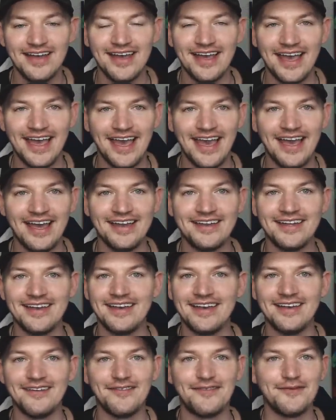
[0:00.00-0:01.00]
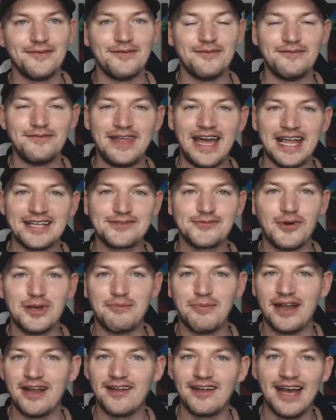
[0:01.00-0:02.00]
And that's
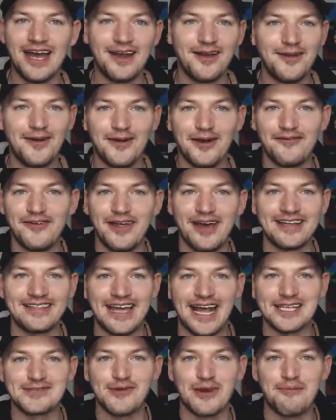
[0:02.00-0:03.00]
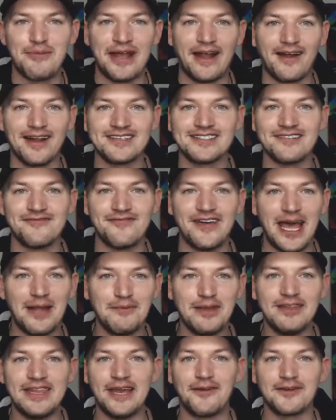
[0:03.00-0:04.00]
what parent, I don't know. I feel like that's what parents and
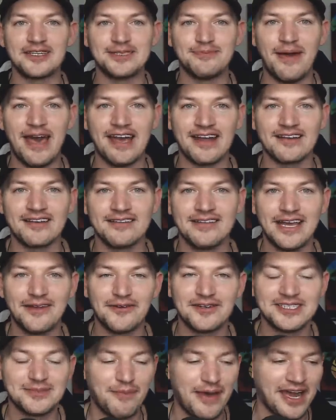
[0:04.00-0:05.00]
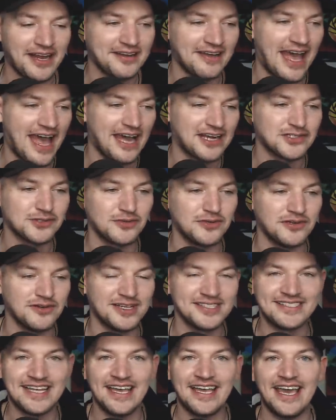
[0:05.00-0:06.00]
family, they respect. They respect actual,
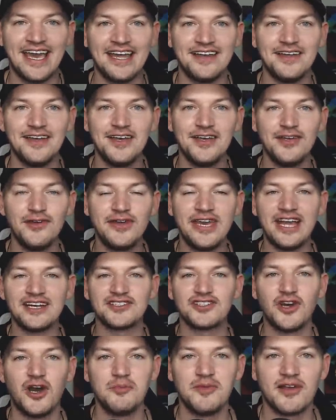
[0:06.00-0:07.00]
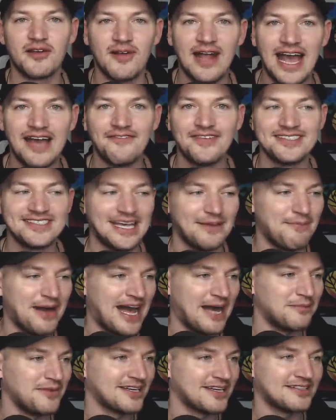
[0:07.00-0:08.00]
because they can't, you can't show them your graph and say,
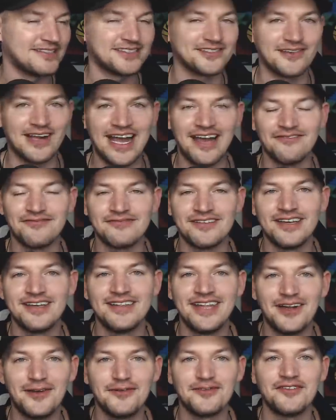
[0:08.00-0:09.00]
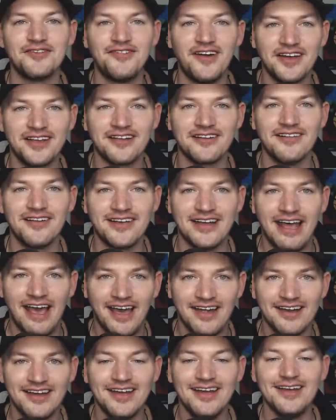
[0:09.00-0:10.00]
mom, look at this graph. They don't know what the fuck you're looking
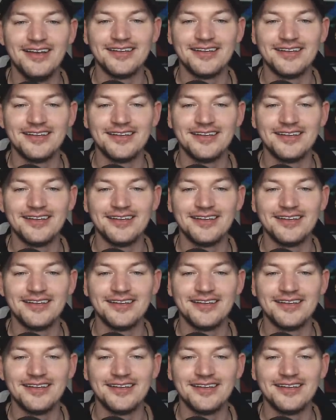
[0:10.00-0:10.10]
at.